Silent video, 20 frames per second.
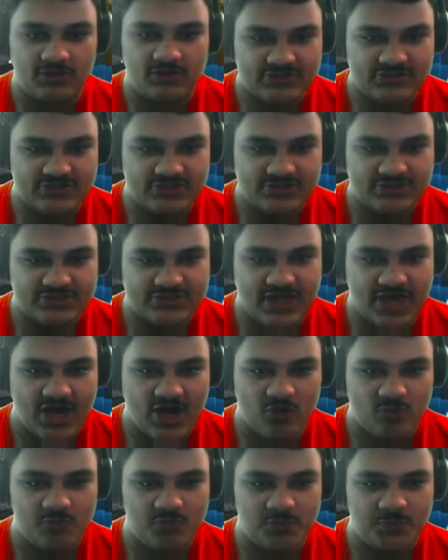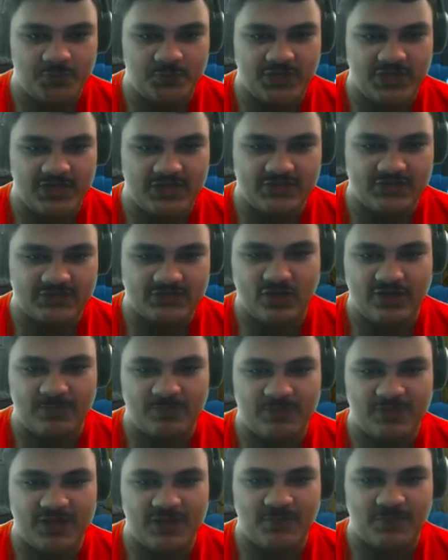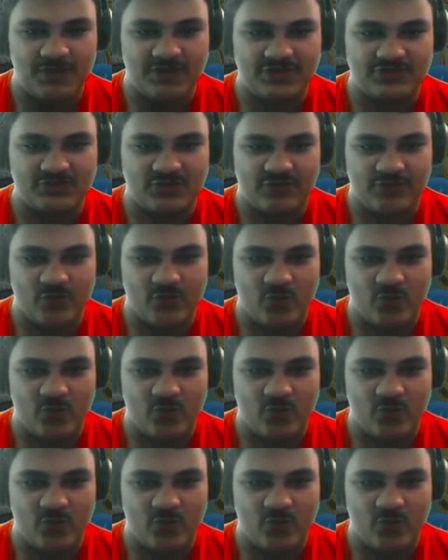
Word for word: this is a terrible place. Tried to take a picture of the